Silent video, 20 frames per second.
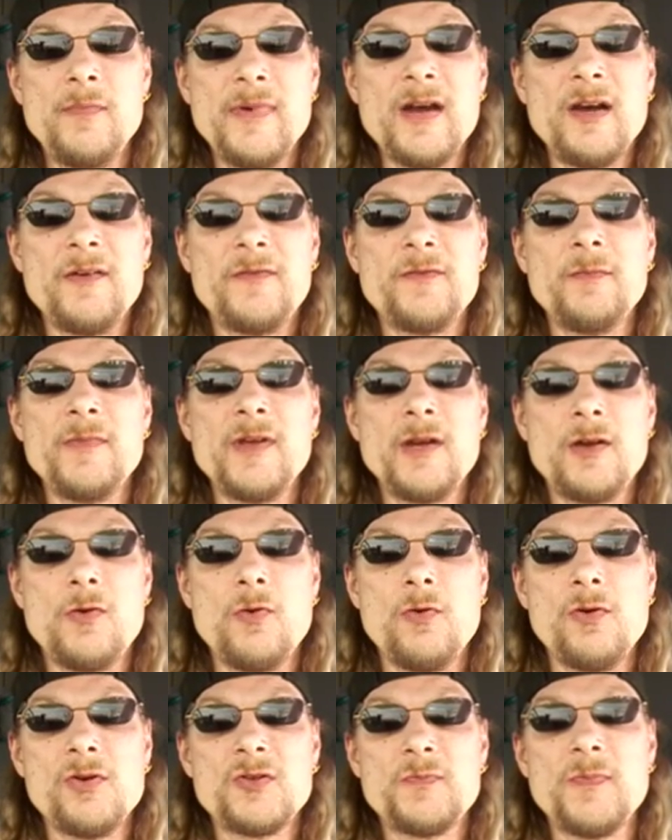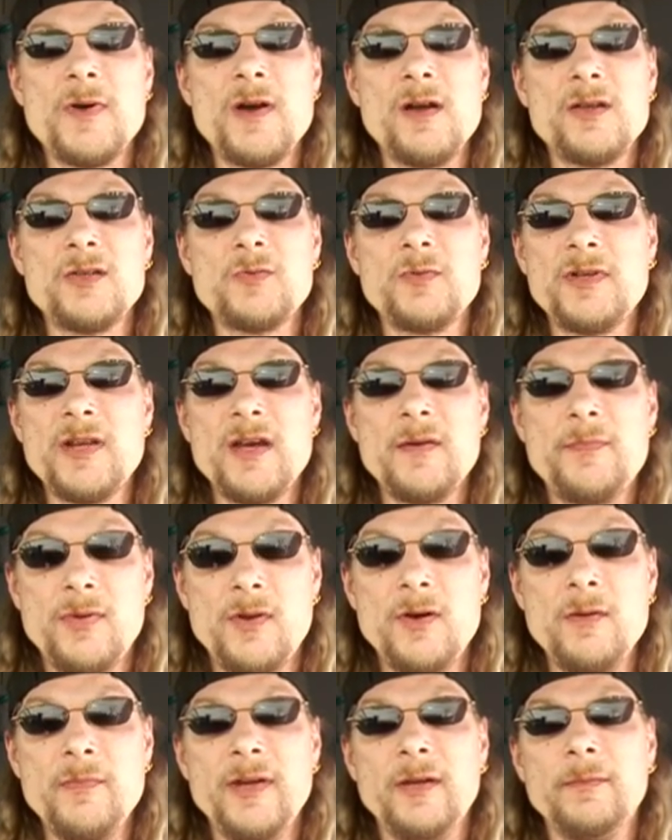the bathroom that corresponds with that
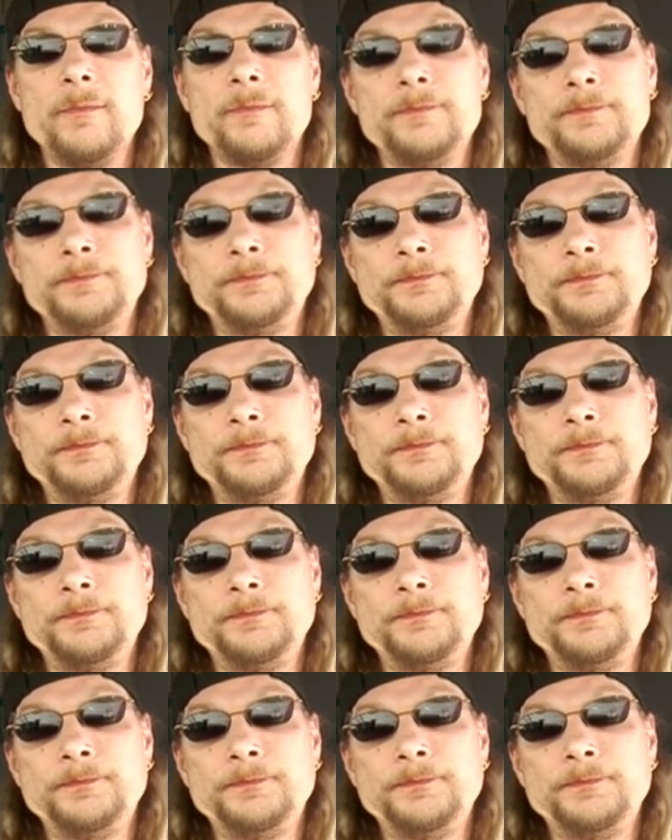plumbing.